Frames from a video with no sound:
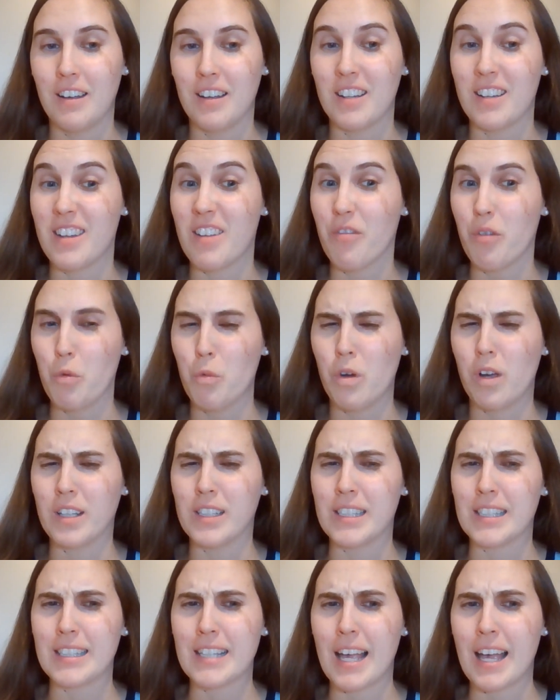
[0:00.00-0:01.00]
Different one
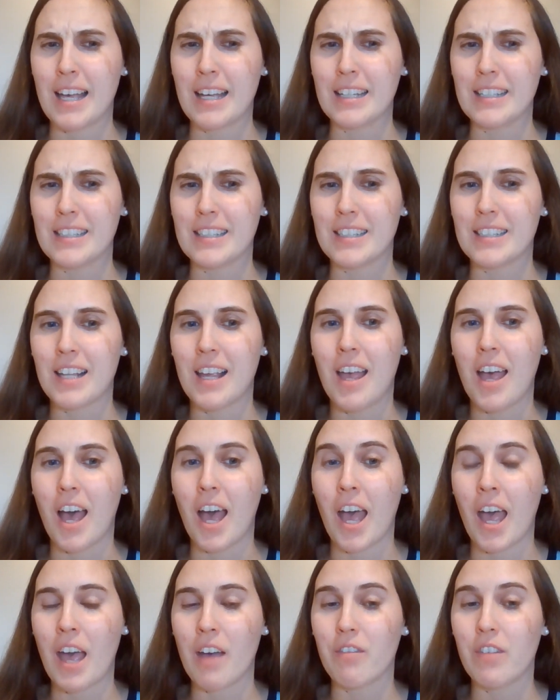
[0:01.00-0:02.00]
says, a
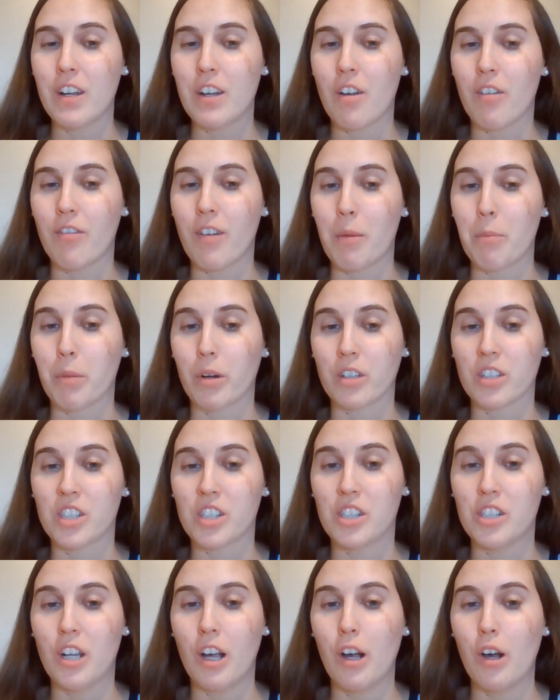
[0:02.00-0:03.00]
heavy November
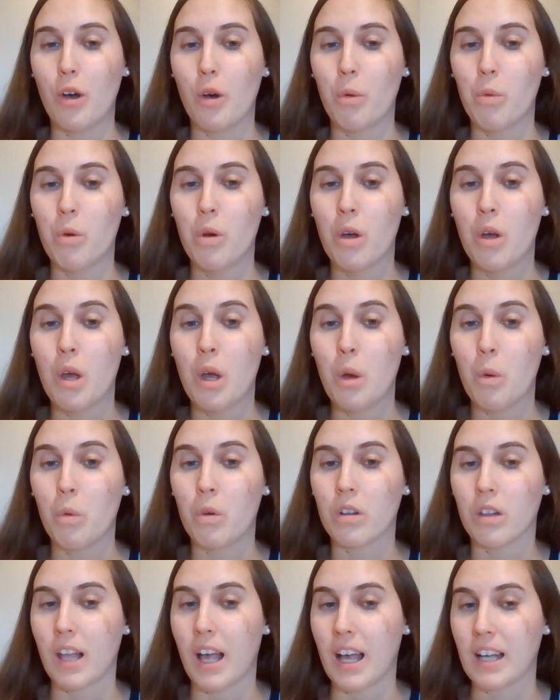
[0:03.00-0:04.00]
snow
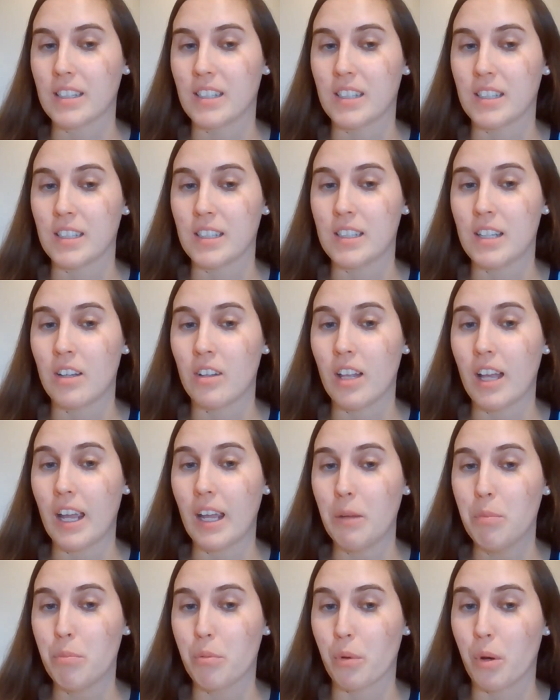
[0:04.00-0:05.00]
will last until
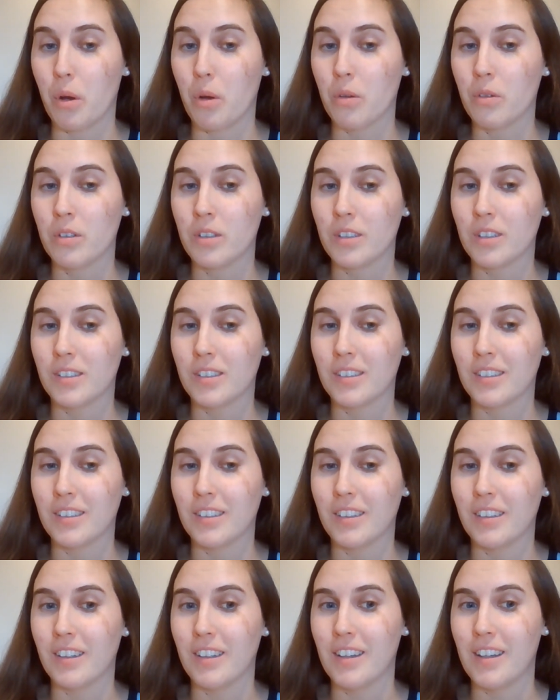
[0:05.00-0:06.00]
April.
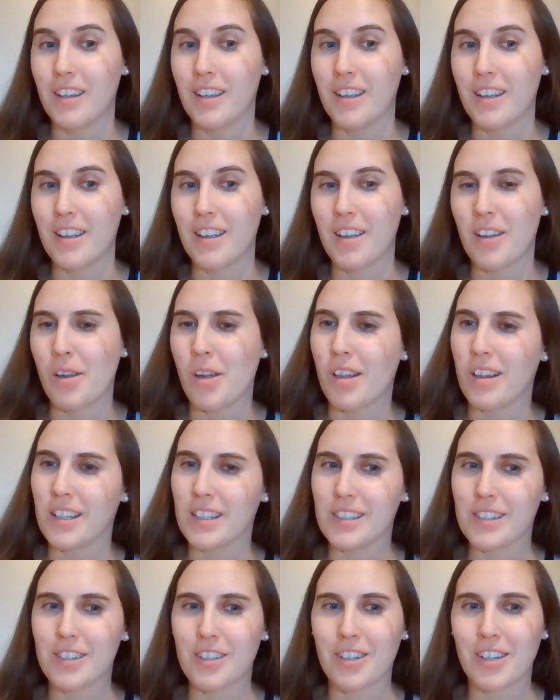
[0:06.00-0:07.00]

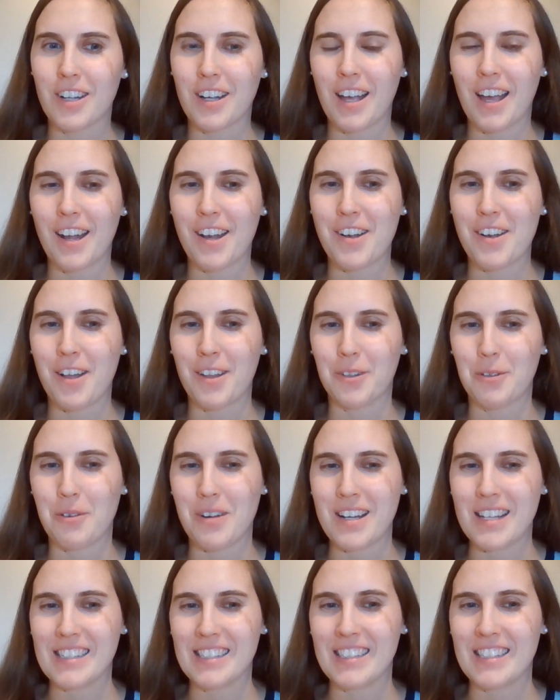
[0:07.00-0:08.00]
Let's look at another
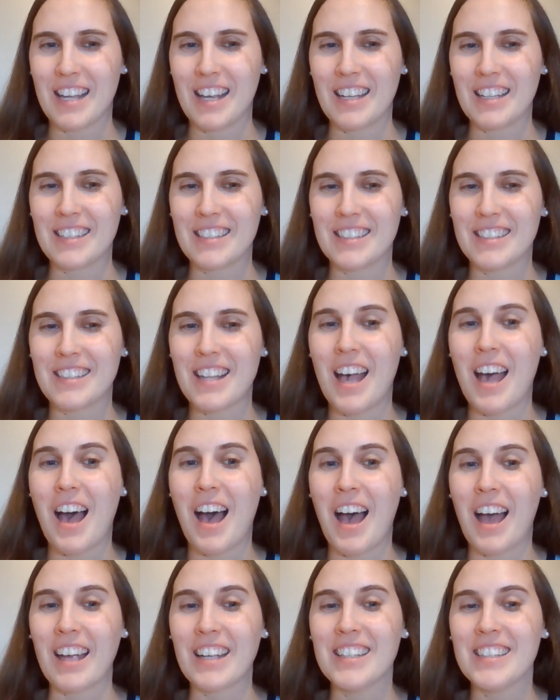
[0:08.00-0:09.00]
one. It says,
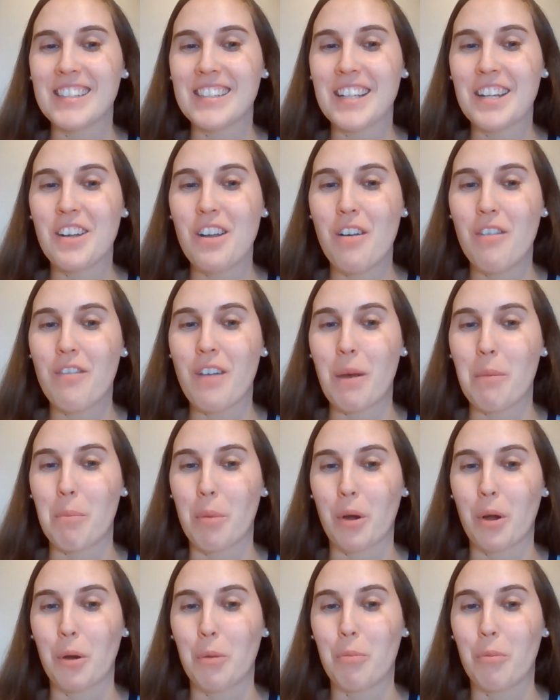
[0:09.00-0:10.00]
ice in
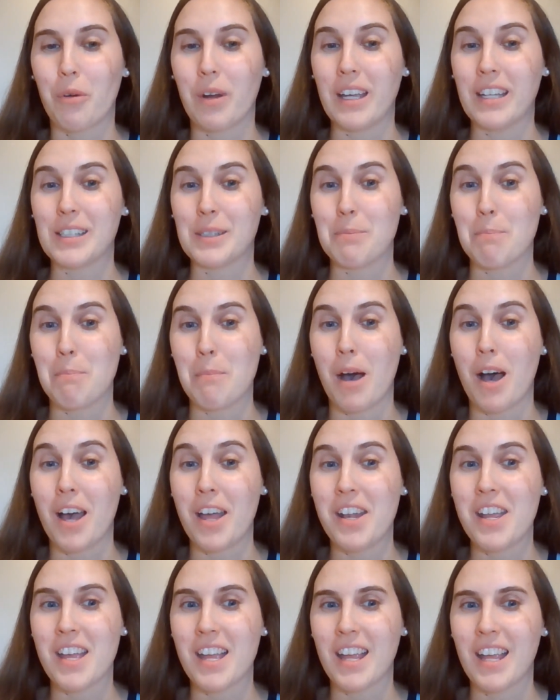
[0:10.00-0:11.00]
November brings
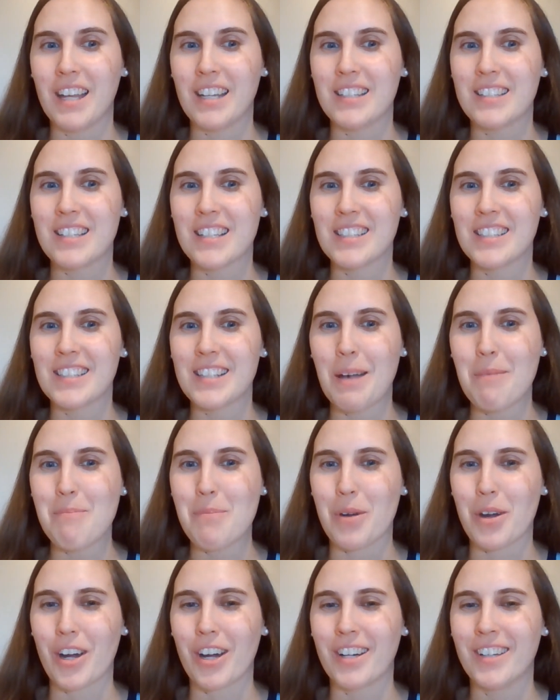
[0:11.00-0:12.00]
mud in
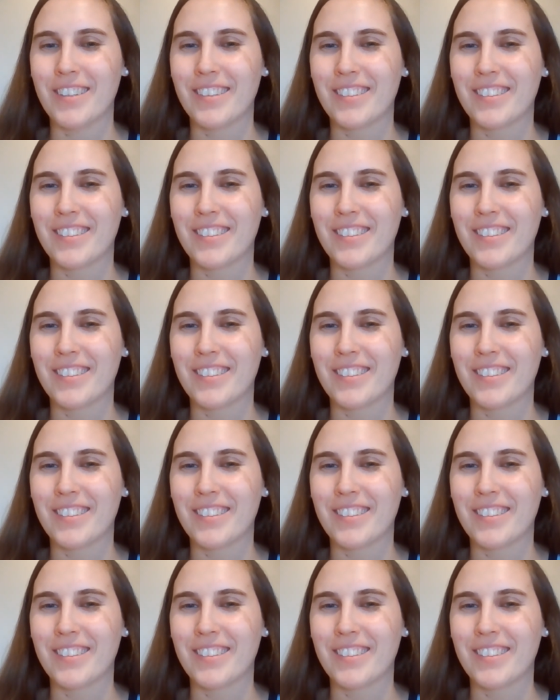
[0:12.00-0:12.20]
December.